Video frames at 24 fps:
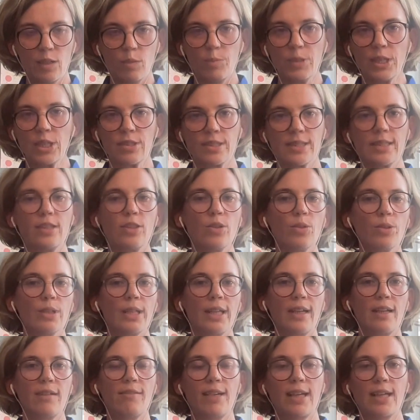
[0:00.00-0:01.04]
because they don't
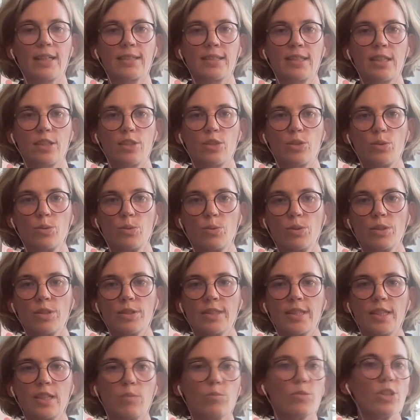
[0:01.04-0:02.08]
have access to the
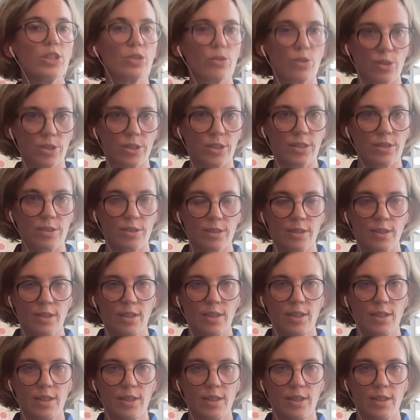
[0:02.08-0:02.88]
same resources.